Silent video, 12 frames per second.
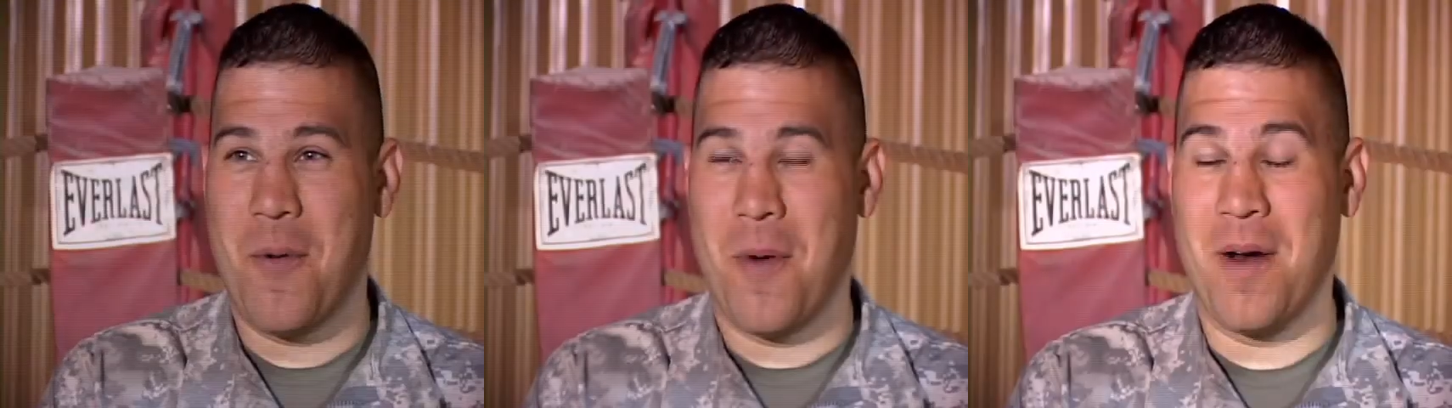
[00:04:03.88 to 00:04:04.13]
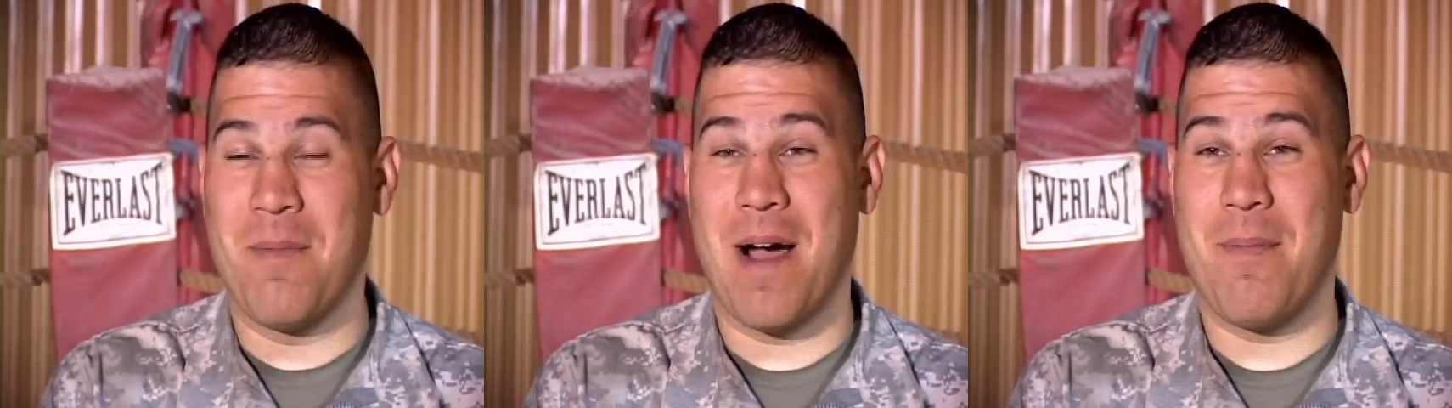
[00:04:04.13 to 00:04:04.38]

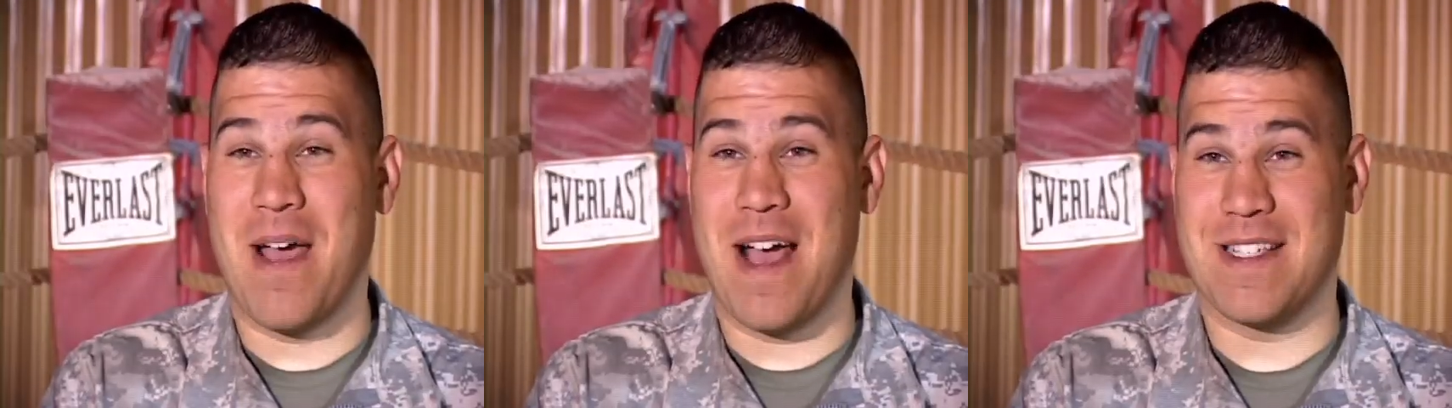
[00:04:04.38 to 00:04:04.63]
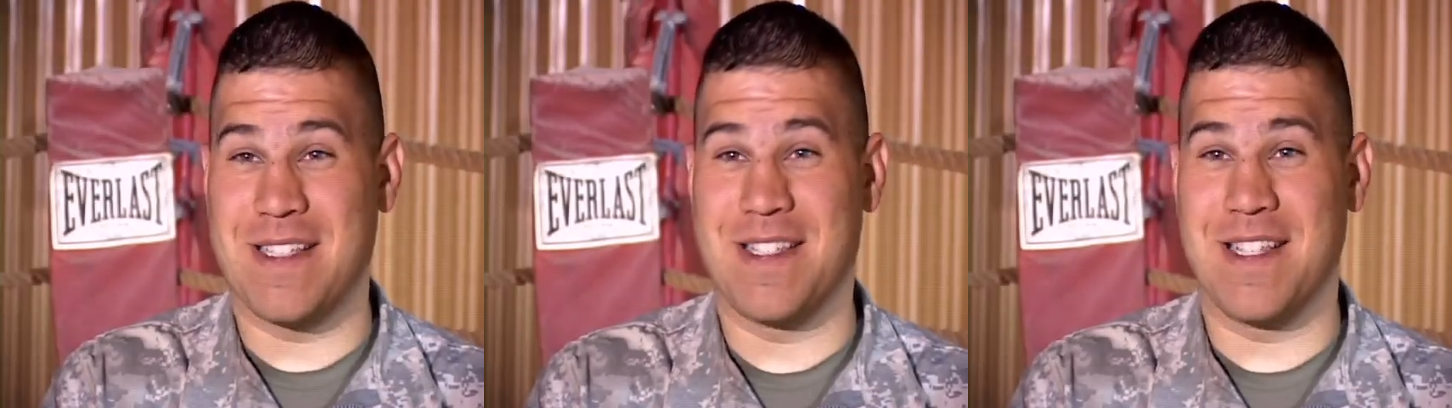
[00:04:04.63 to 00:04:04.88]
One of my
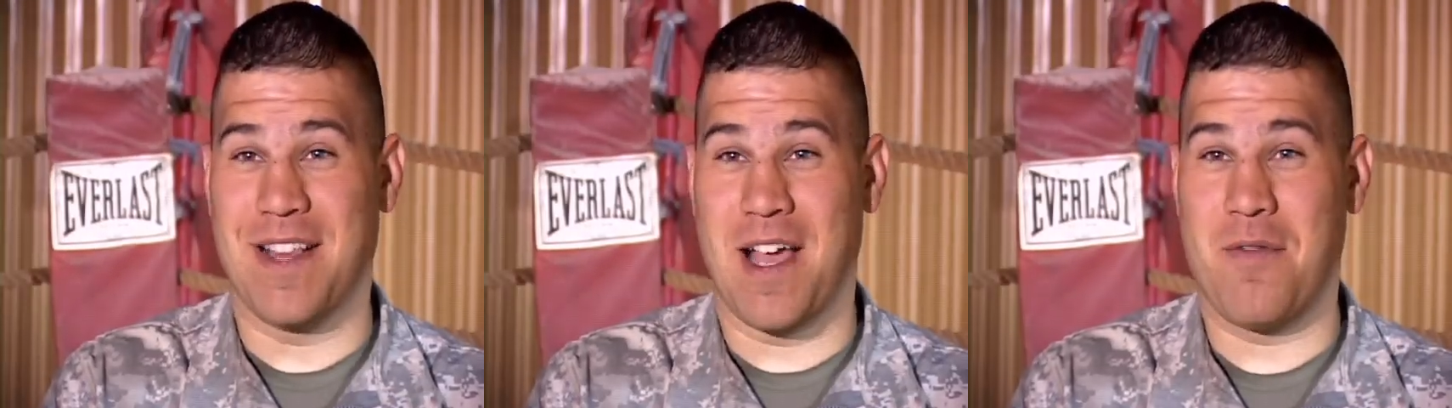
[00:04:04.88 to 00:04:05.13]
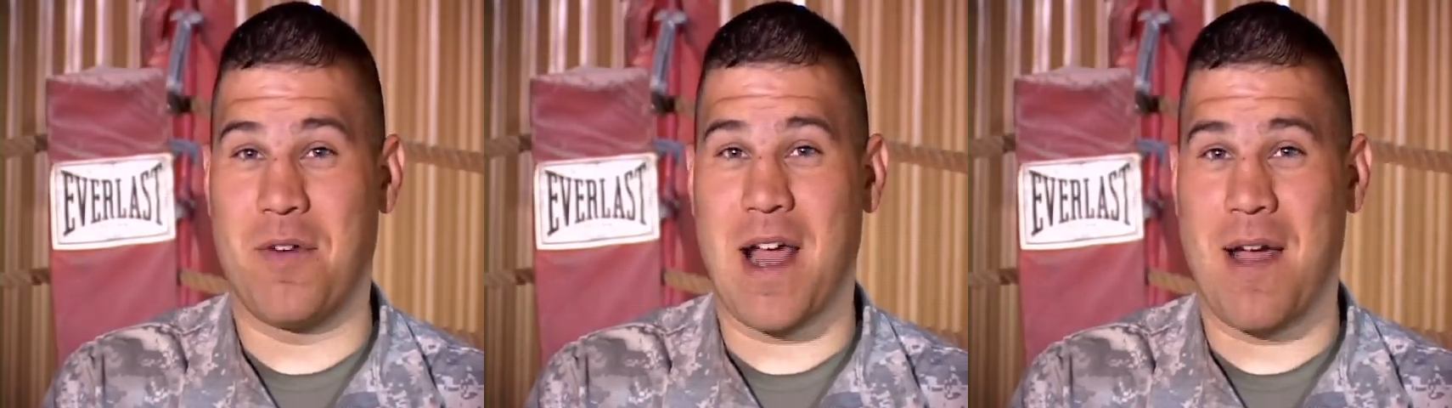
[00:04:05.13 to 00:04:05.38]
passions in
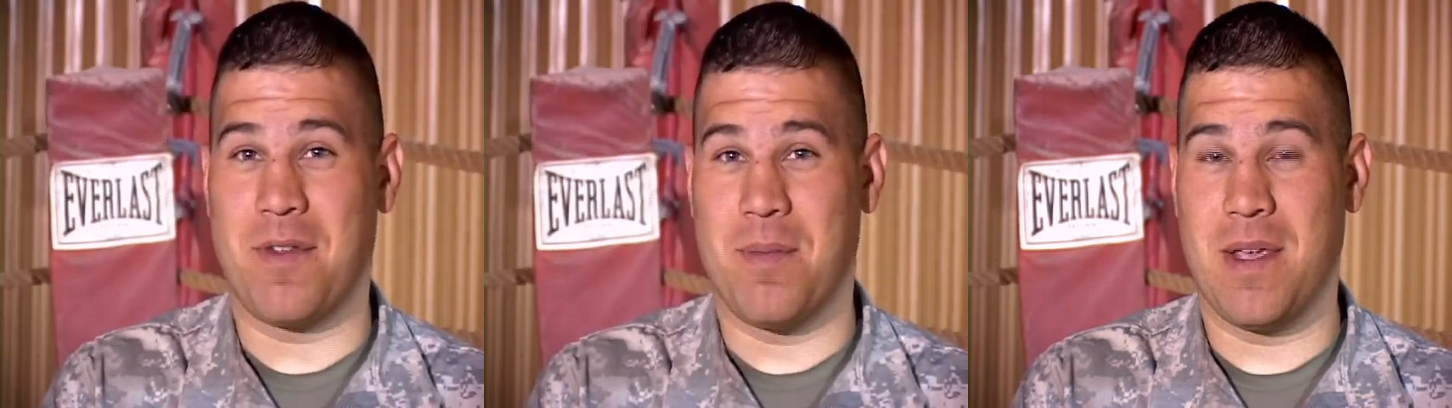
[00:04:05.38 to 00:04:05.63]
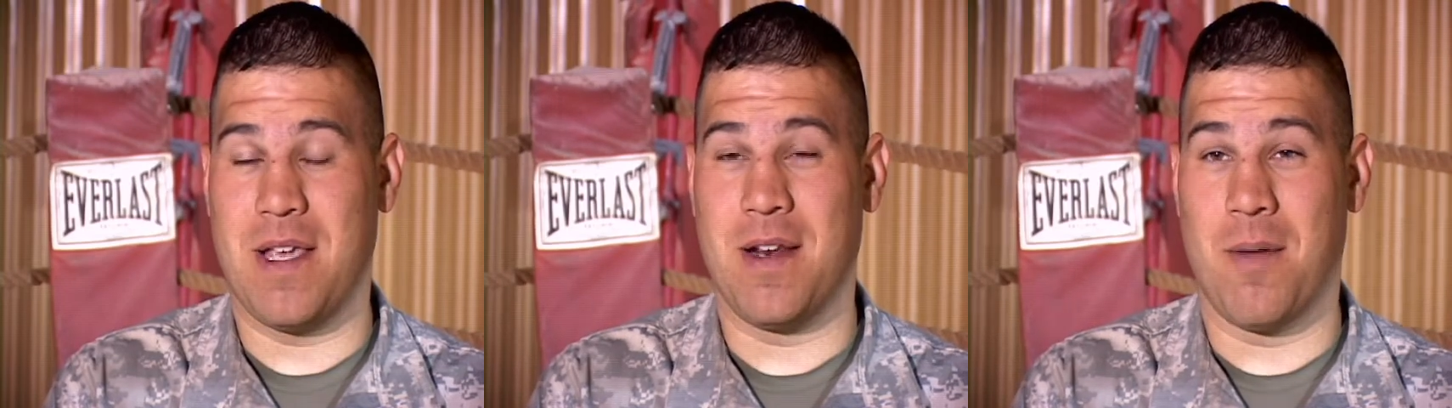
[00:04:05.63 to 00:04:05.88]
life would have to
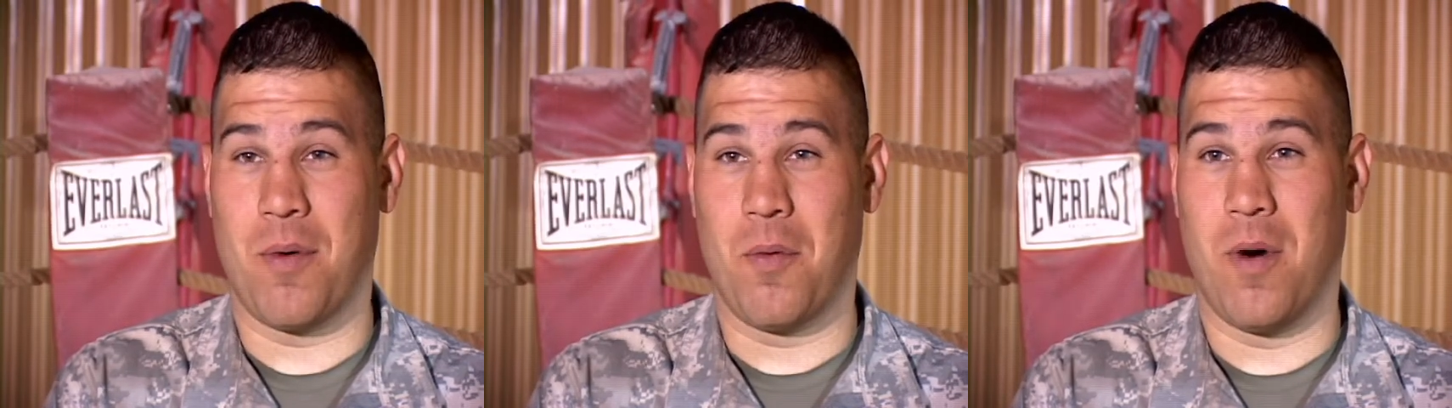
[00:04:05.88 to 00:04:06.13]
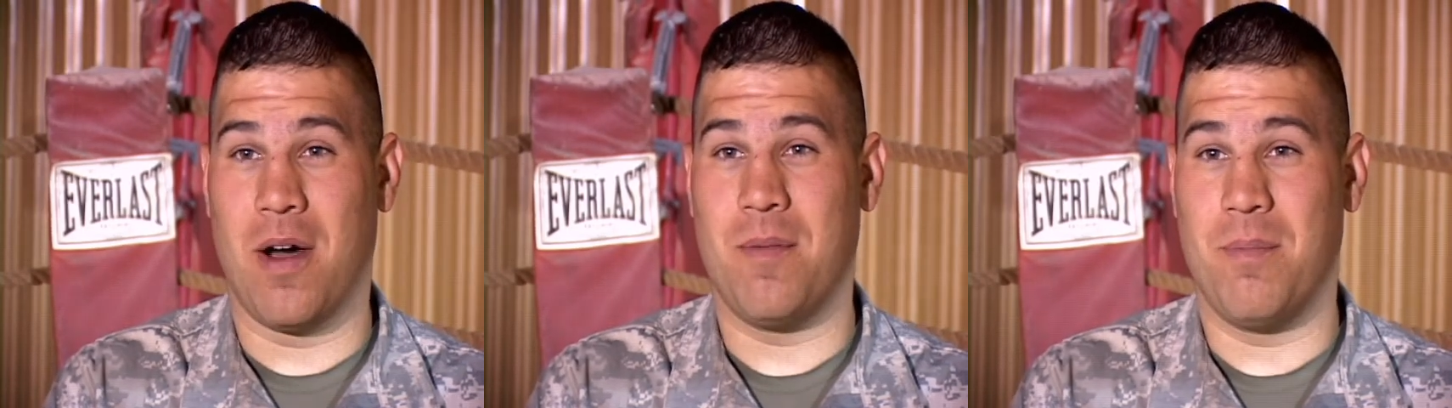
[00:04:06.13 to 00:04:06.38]
be number
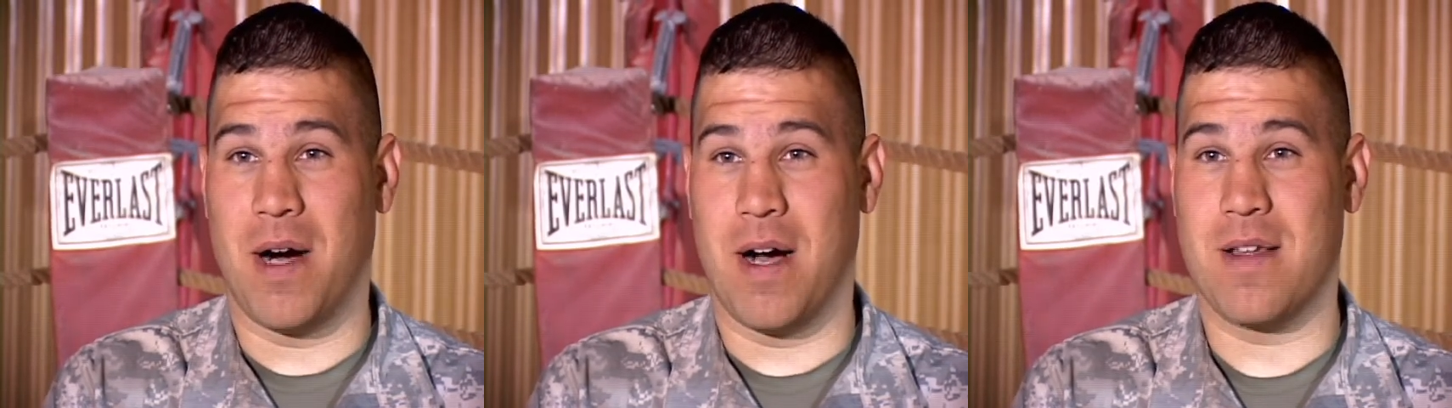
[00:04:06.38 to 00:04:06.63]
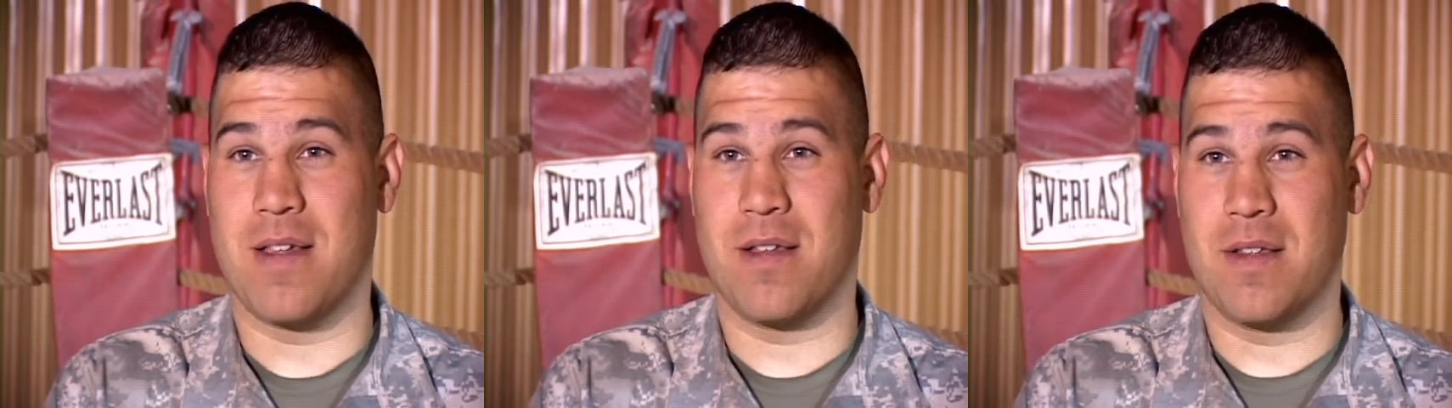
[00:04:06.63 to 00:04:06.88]
one,
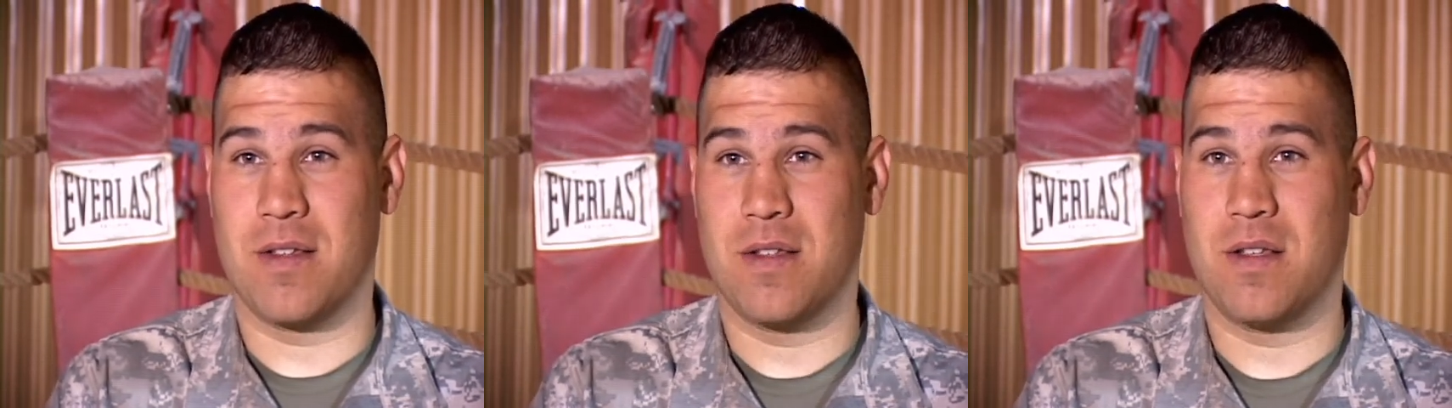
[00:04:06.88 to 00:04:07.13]
boxing.